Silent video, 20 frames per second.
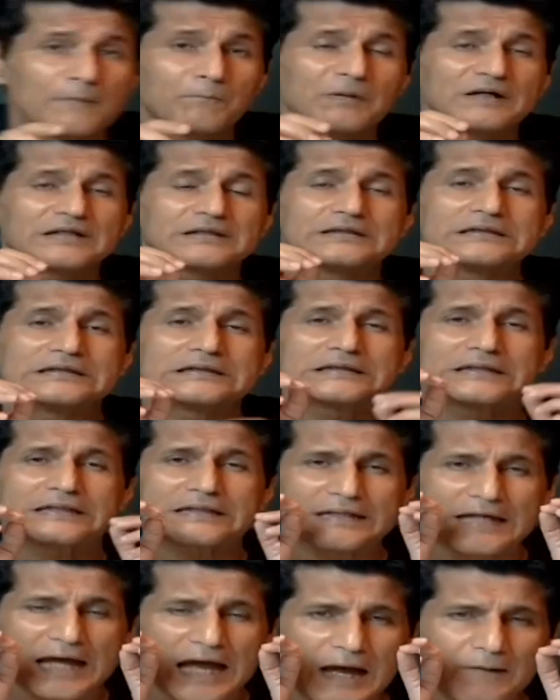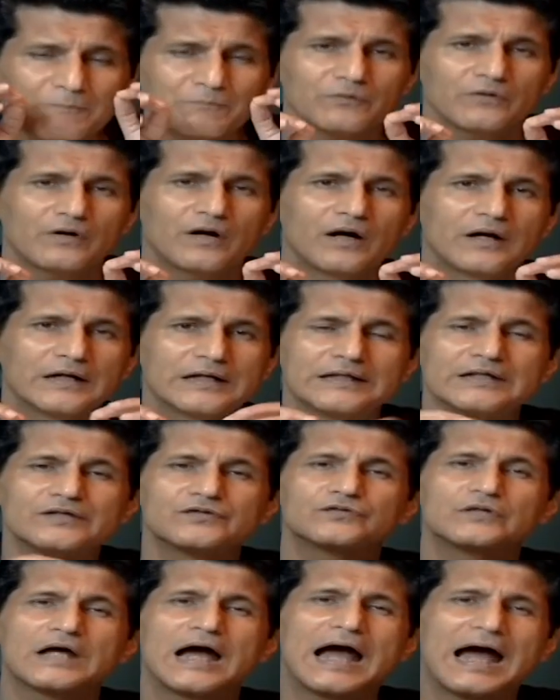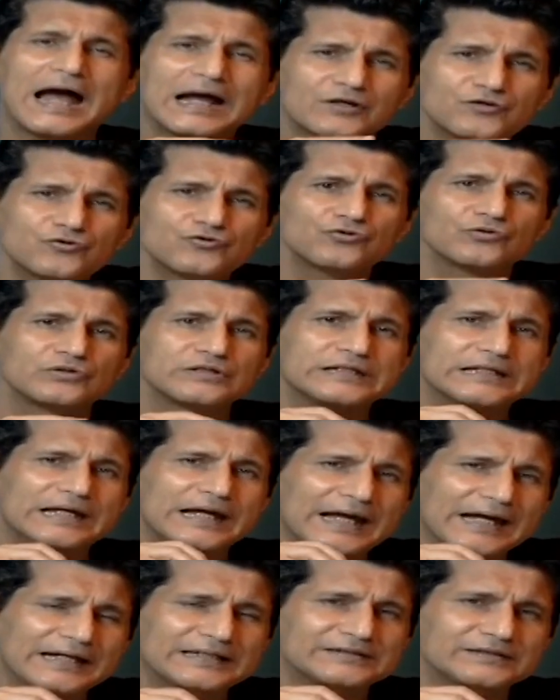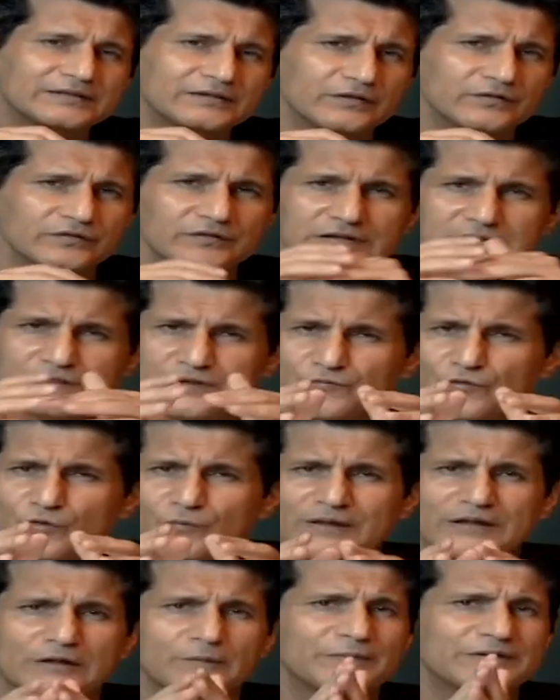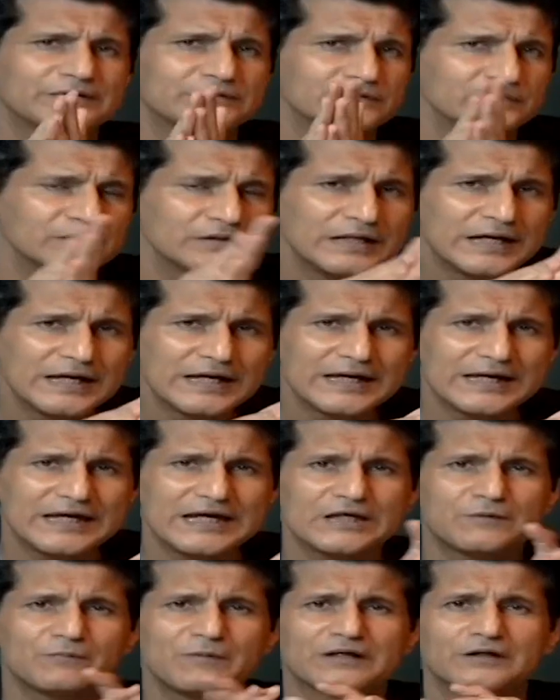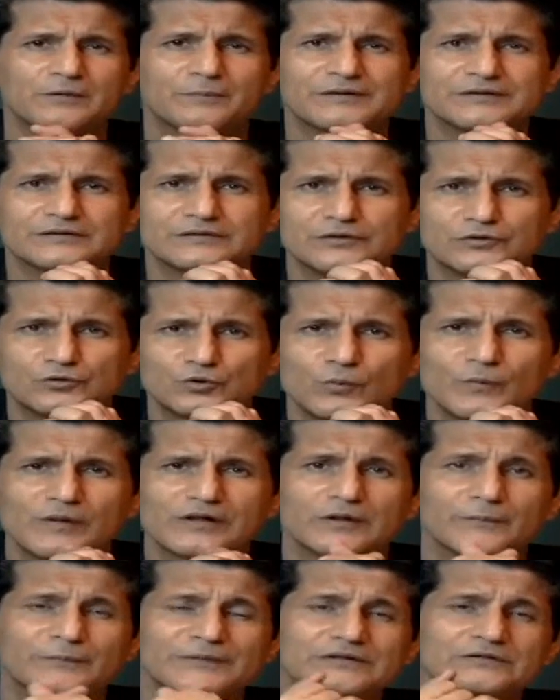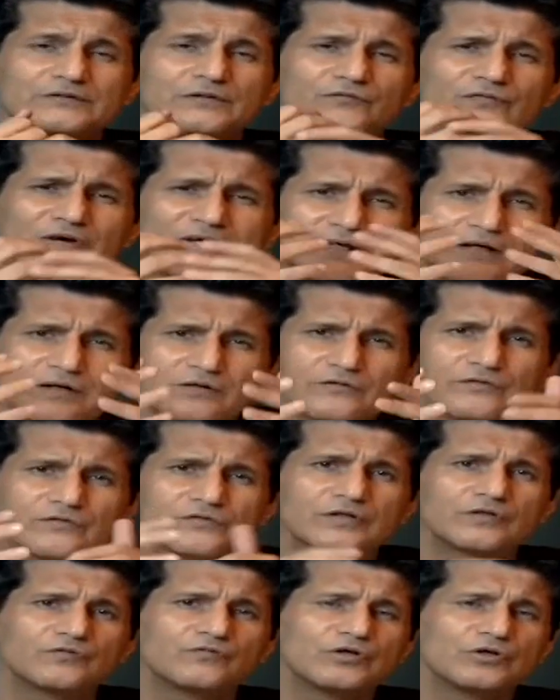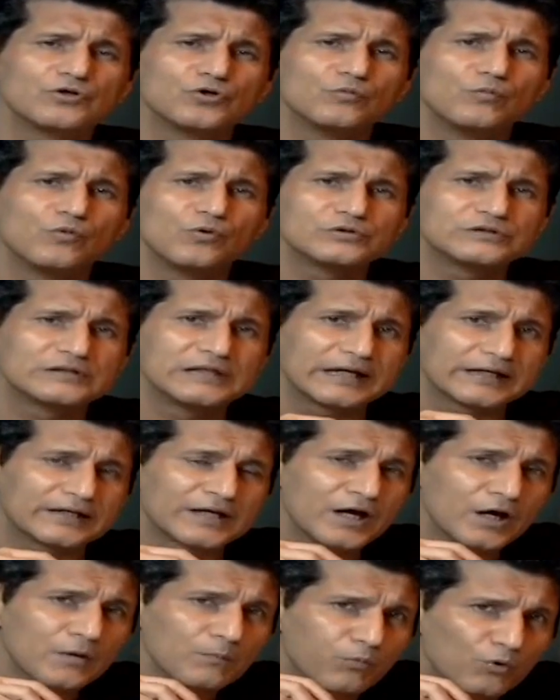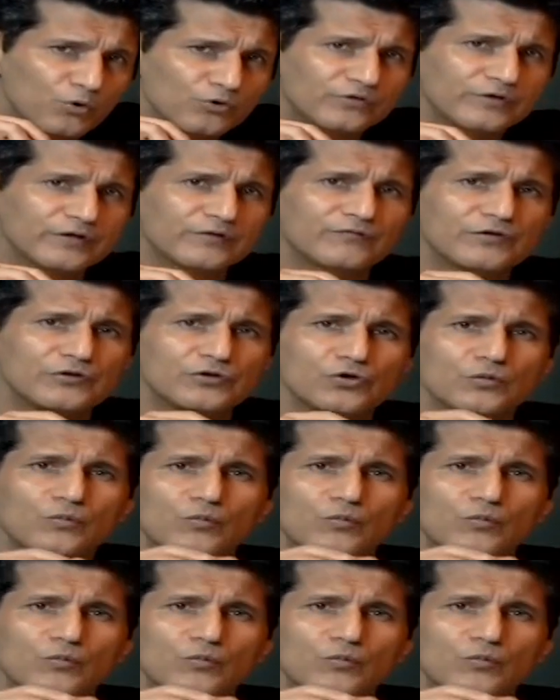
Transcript: but the camera is actually excellent. 64 megapixel, 8 megapixel, 2 megapixel, very interesting video modes like portrait video